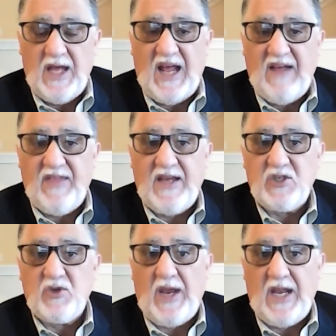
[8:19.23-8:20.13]
have that
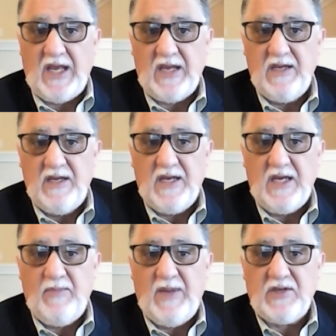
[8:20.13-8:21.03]
training
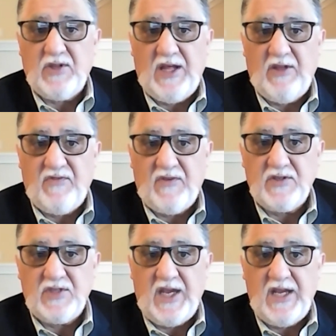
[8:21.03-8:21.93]
in mental health
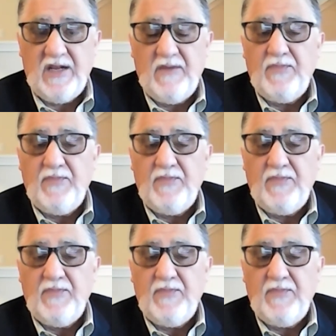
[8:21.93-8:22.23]
first aid.